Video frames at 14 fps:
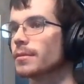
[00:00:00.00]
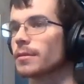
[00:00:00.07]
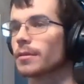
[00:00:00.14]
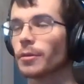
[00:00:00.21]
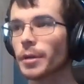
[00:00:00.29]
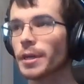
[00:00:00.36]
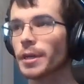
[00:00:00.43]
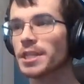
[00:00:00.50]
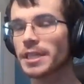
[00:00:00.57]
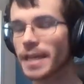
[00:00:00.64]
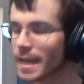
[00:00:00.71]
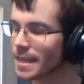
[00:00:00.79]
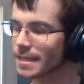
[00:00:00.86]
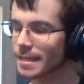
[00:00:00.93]
Cringe
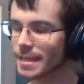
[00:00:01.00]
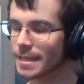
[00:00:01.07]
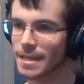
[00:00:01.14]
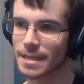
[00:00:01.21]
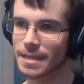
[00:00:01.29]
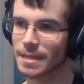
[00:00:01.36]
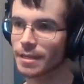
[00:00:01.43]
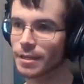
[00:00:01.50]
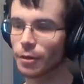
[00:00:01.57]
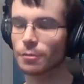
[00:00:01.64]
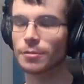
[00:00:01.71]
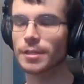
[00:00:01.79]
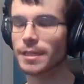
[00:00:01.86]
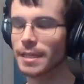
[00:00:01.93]
Daisy,
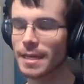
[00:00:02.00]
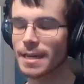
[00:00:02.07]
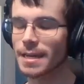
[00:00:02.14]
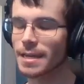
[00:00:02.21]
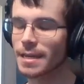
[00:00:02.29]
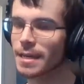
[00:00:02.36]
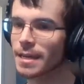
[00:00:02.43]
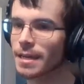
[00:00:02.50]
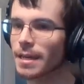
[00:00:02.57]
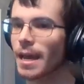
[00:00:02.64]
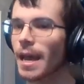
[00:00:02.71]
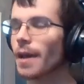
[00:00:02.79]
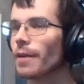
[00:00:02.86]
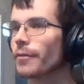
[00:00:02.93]
Ghost T,
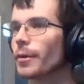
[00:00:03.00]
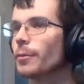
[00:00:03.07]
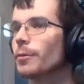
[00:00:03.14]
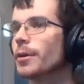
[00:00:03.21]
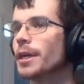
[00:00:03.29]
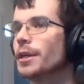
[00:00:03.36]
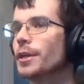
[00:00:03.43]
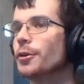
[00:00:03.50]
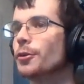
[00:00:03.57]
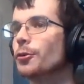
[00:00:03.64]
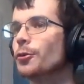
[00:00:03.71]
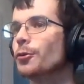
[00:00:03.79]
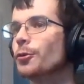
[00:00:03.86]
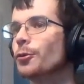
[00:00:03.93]
everyone
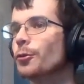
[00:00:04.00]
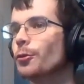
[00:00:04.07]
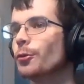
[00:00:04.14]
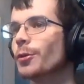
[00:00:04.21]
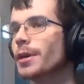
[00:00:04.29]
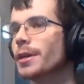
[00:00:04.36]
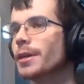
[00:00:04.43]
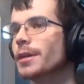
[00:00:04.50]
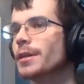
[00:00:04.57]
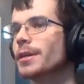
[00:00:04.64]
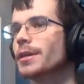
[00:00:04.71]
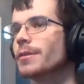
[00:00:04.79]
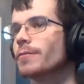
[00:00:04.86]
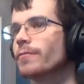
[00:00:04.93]
who
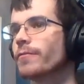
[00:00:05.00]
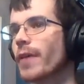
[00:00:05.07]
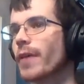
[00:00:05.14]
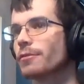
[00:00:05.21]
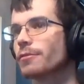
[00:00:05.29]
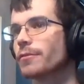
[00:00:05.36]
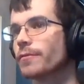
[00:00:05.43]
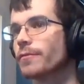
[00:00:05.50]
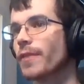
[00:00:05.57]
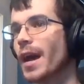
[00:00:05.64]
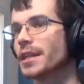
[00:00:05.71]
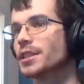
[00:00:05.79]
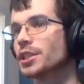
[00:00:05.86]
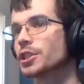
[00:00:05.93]

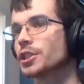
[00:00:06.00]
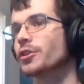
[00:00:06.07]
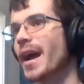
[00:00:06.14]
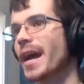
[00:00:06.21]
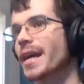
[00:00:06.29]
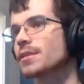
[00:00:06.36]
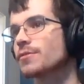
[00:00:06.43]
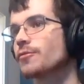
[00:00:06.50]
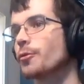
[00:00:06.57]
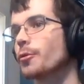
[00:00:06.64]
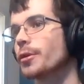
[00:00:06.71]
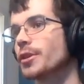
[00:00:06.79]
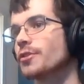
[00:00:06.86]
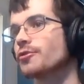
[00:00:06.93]
finds strats
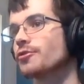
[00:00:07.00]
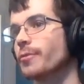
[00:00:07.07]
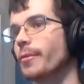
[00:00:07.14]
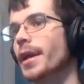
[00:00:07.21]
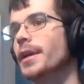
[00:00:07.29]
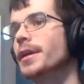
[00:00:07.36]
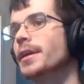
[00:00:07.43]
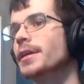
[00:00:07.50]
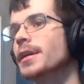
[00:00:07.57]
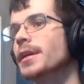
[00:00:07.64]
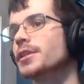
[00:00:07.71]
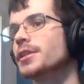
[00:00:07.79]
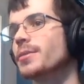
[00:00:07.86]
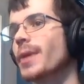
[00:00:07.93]
for this run
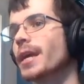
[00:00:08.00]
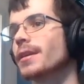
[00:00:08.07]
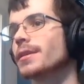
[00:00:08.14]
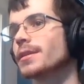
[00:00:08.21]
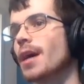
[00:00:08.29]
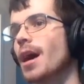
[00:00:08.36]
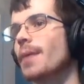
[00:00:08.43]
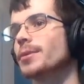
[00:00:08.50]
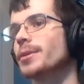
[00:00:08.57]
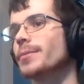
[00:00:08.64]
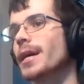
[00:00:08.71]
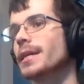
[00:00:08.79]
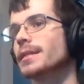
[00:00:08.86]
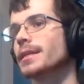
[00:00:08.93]
to make it as
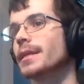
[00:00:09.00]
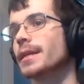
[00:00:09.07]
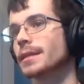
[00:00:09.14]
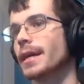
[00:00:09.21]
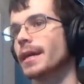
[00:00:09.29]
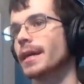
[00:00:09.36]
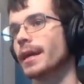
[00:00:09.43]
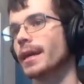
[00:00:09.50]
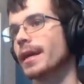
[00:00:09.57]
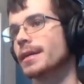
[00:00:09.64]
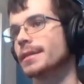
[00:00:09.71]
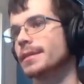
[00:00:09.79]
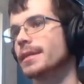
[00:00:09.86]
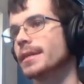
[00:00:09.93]
optimized and exciting
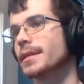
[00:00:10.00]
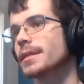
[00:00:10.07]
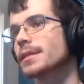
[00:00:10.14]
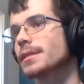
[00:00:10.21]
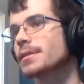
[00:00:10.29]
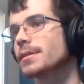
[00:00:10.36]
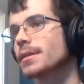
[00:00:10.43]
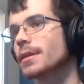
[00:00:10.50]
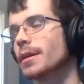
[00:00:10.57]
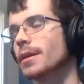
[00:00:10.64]
as it is.